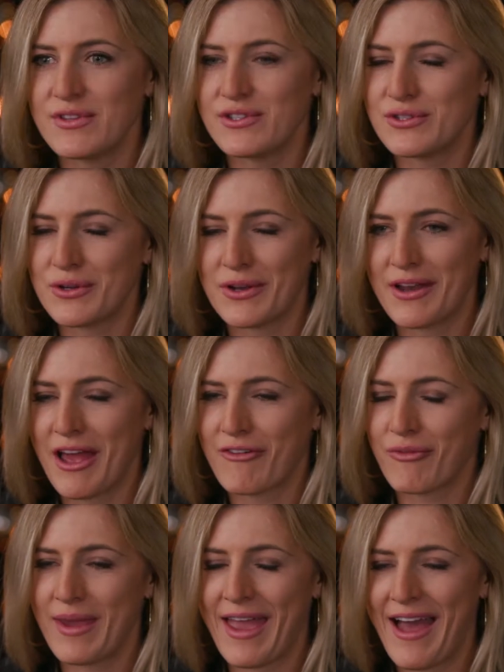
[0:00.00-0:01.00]
Soon
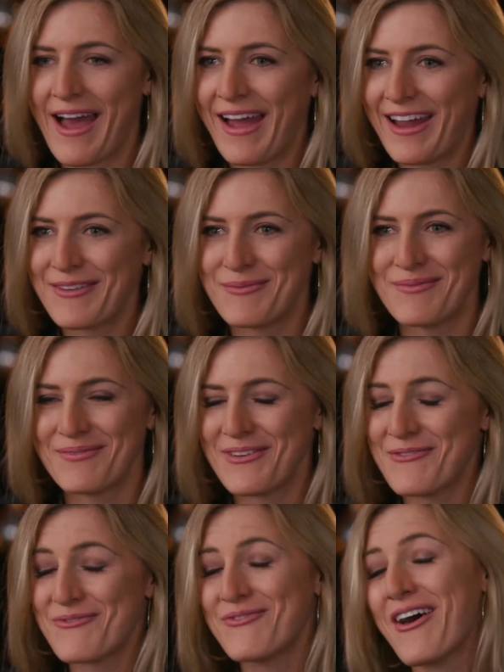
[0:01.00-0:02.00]
enough, we had,
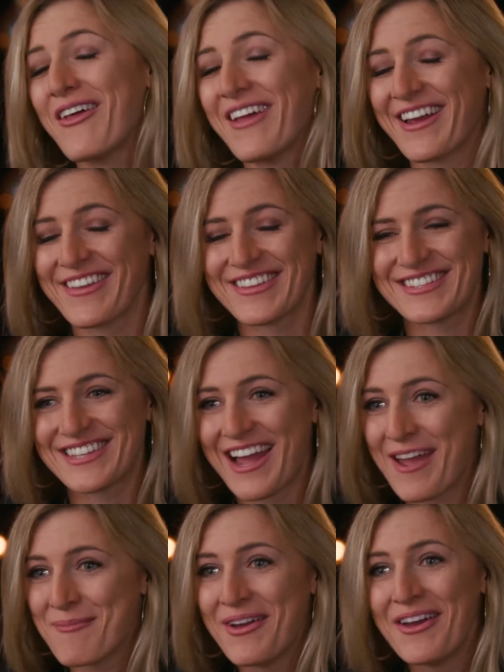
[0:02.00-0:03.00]
it felt like at the
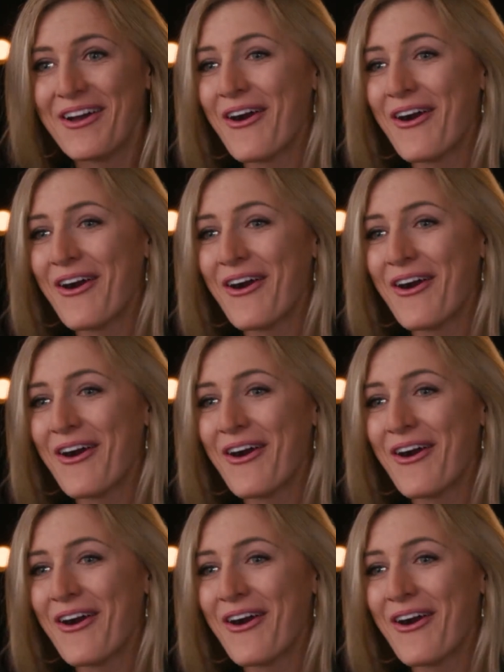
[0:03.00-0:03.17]
time,